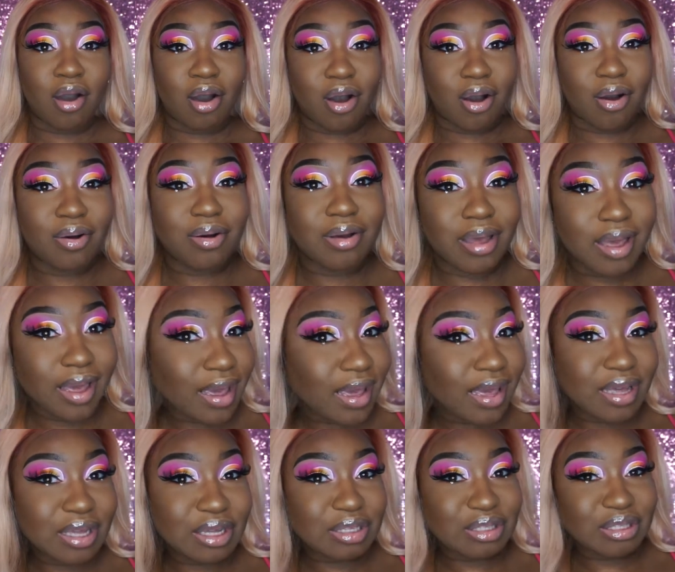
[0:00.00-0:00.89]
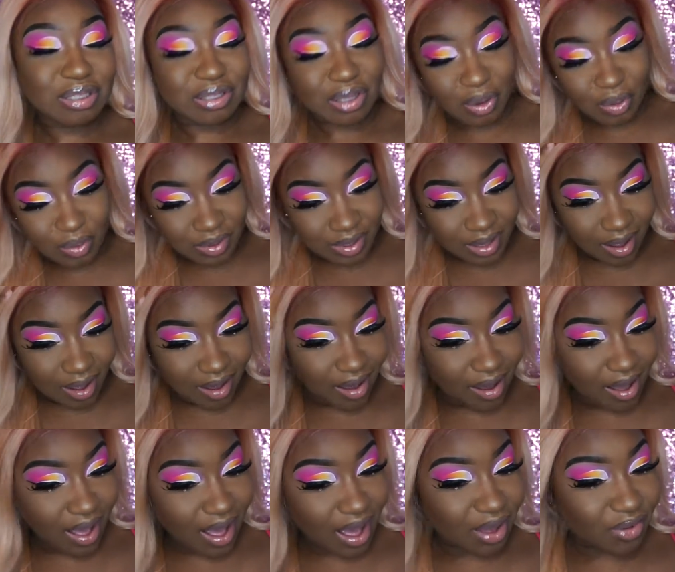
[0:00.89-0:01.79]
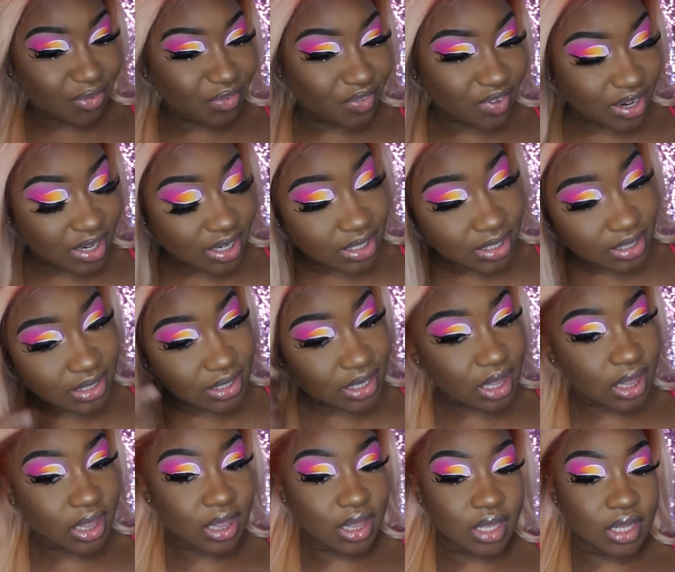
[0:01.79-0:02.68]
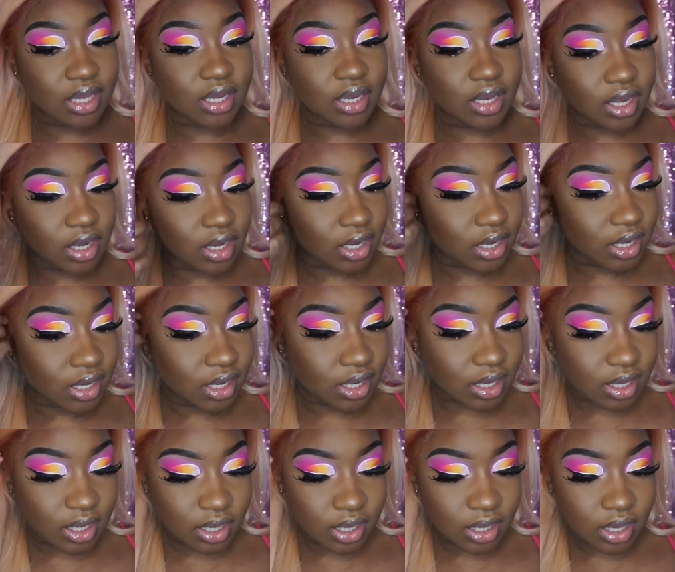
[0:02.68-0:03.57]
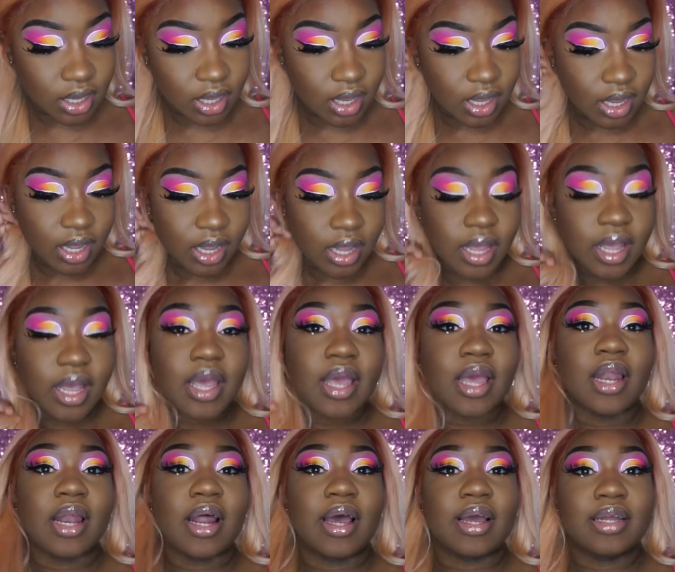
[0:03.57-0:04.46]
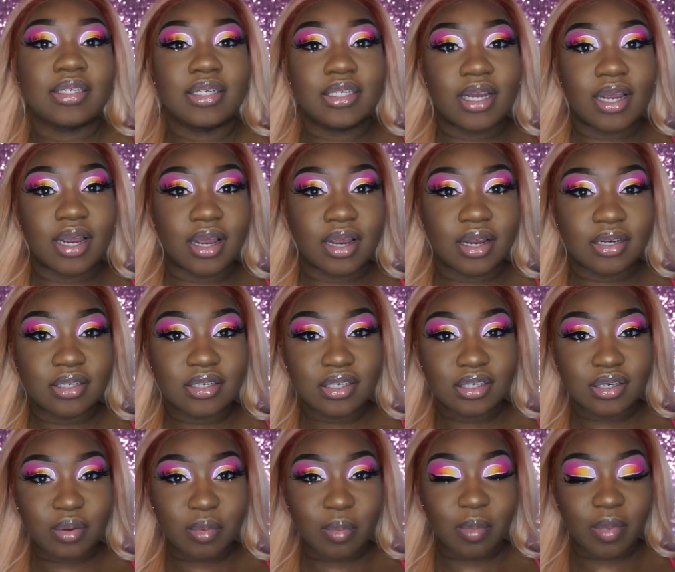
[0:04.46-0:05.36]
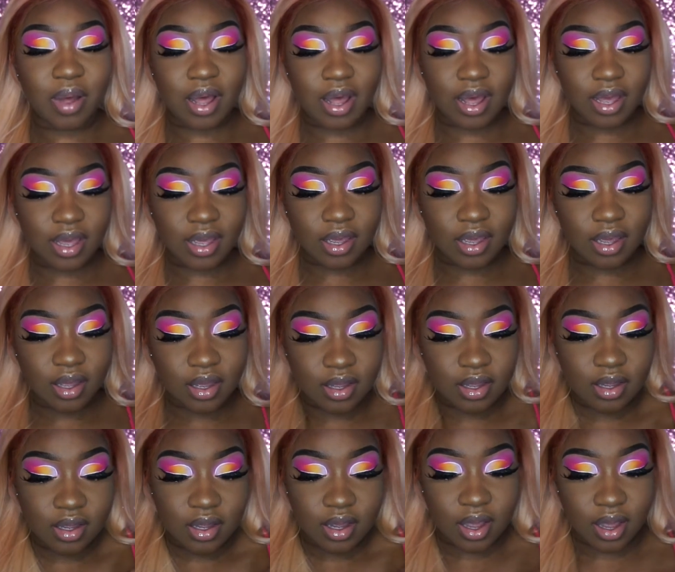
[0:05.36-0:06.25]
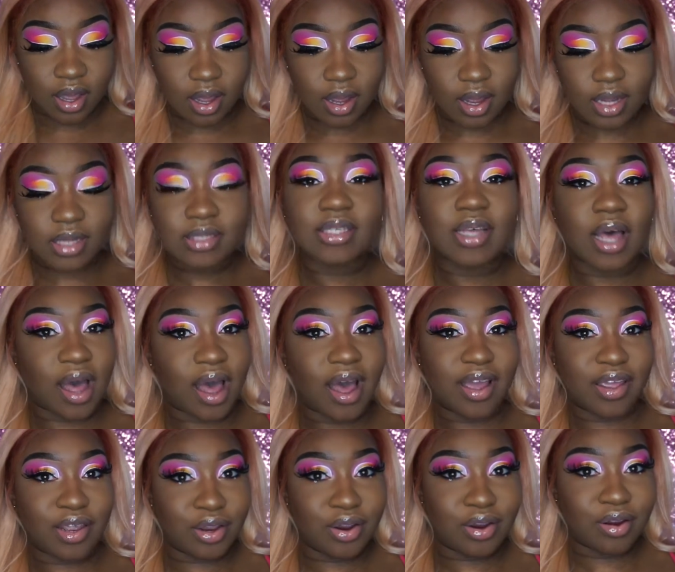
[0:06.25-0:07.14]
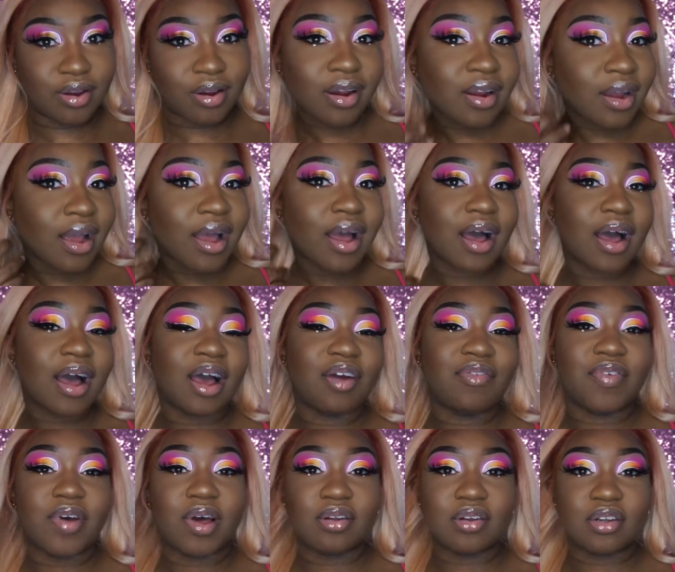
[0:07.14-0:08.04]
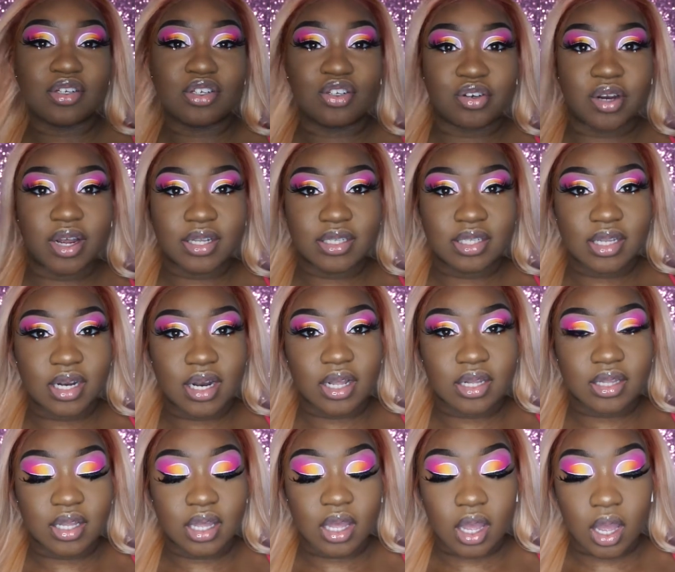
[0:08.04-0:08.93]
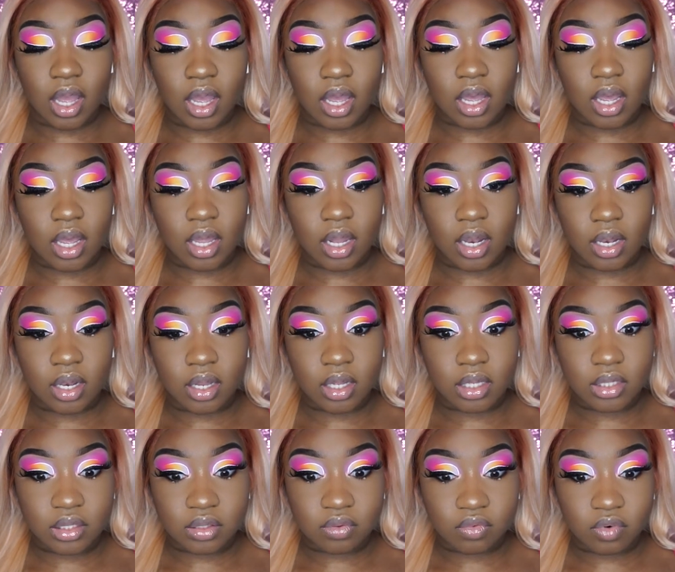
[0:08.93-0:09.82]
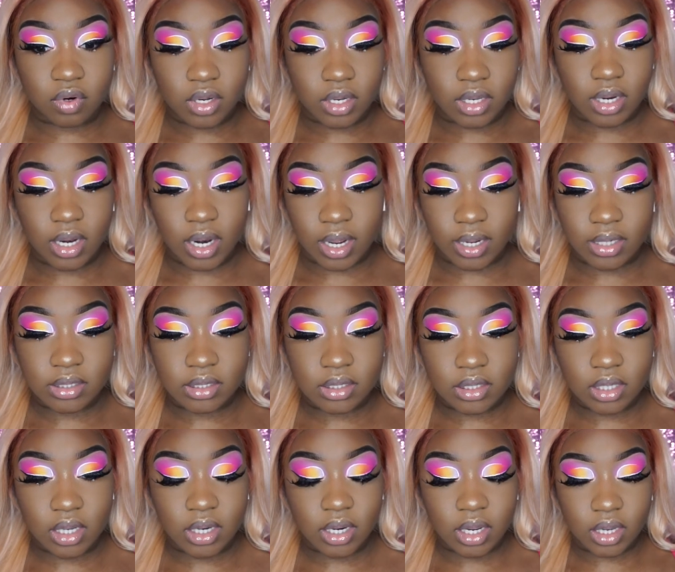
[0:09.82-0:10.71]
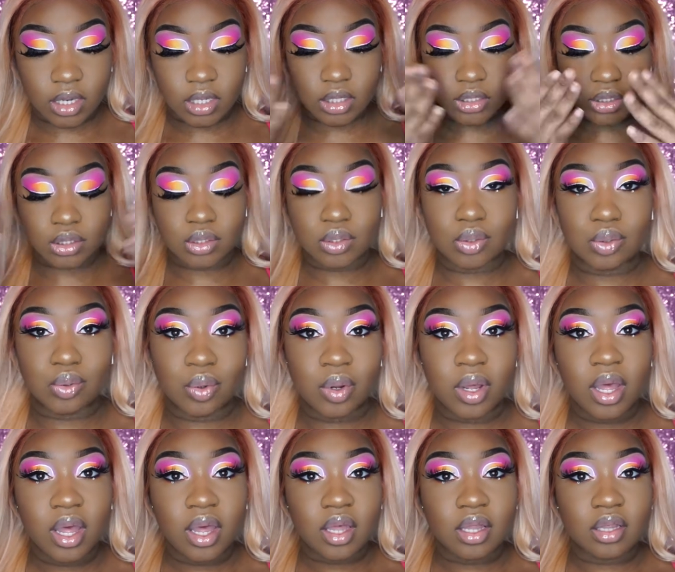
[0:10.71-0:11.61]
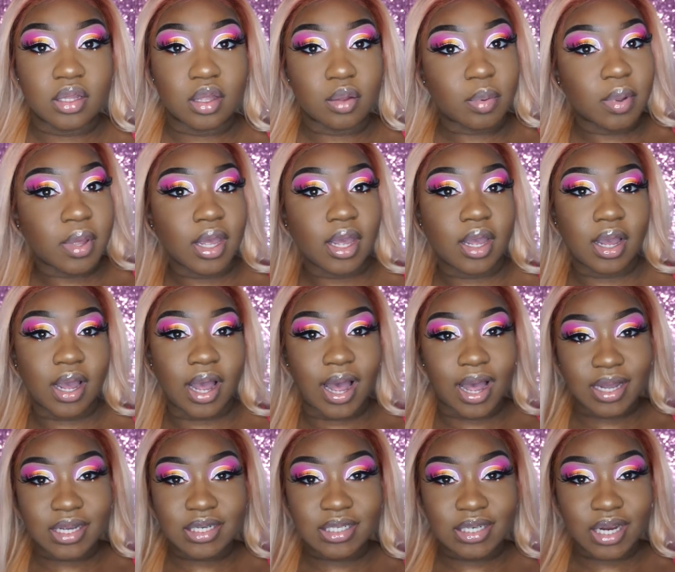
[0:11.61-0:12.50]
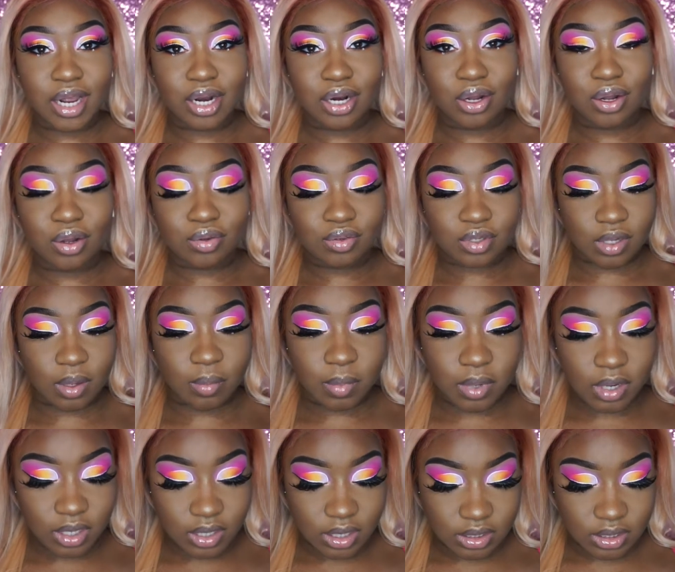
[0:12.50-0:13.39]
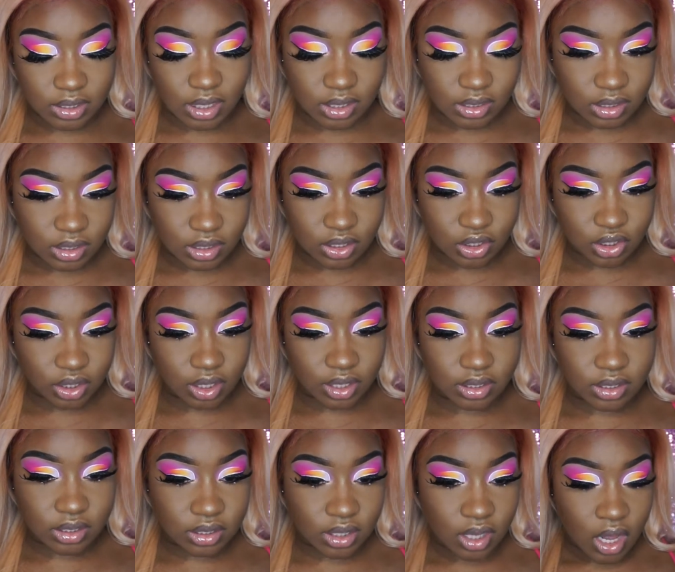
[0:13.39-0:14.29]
Okay, so y'all, I finished the look and I changed my attire. I found a dress that I think looked really nice connected to the pink eyeshadow, so I'm gonna let y'all see the dress.